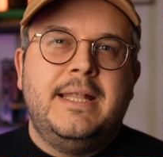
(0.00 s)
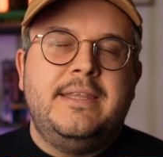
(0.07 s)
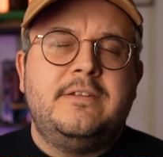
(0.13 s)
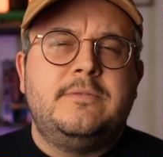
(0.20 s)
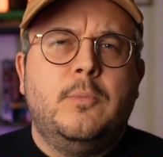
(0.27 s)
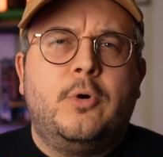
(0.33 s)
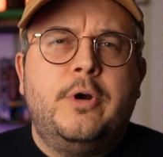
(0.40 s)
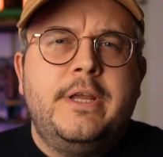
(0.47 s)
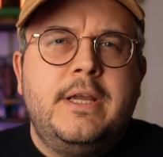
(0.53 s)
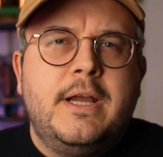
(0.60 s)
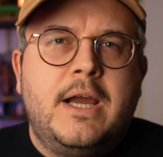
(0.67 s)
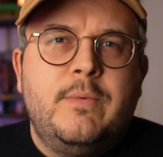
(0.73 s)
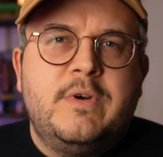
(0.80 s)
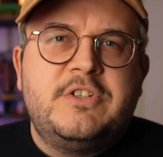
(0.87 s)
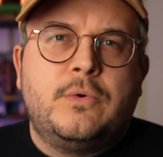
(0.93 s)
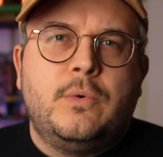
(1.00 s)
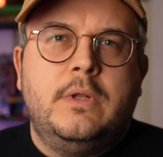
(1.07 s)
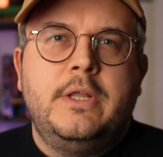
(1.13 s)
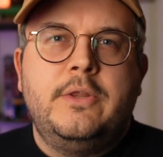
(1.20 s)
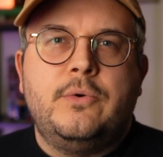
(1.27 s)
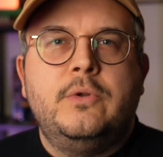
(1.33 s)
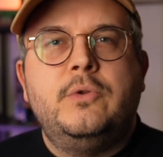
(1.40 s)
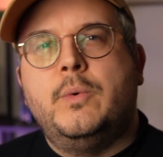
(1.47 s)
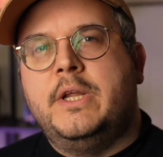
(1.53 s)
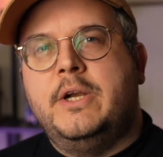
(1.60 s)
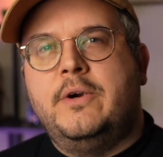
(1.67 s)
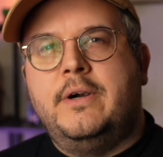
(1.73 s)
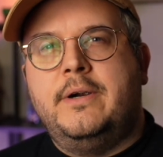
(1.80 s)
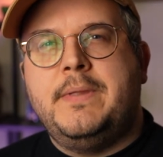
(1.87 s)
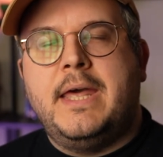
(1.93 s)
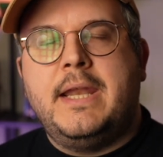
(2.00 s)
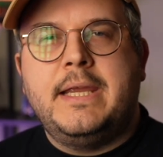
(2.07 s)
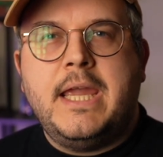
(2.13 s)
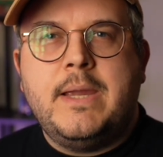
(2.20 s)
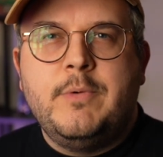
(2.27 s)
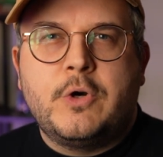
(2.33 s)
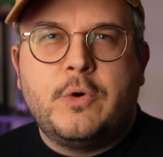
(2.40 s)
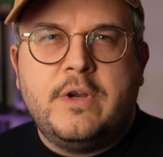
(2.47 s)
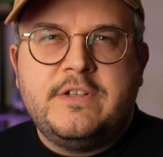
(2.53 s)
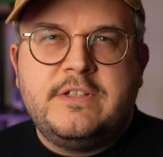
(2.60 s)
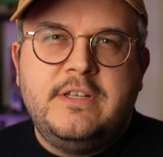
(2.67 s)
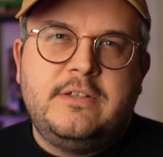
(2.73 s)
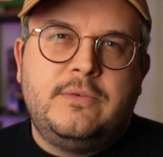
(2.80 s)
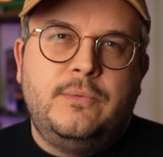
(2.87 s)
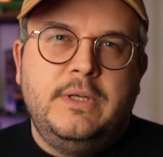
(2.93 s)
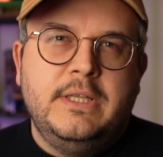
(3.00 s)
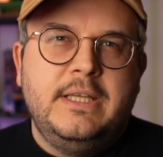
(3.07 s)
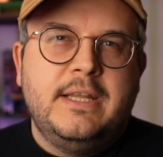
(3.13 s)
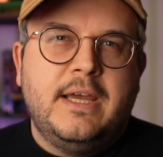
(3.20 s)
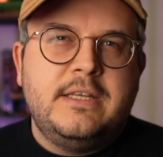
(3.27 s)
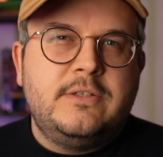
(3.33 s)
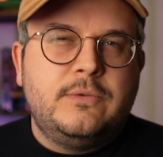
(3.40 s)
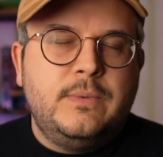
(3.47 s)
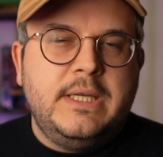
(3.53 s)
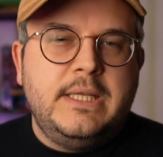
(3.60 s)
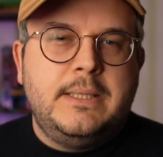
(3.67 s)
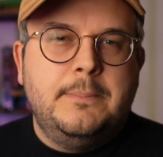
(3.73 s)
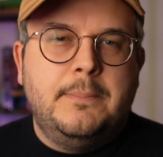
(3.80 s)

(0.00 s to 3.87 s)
This morning, I was scrolling through Twitter and I came across this really nice tweet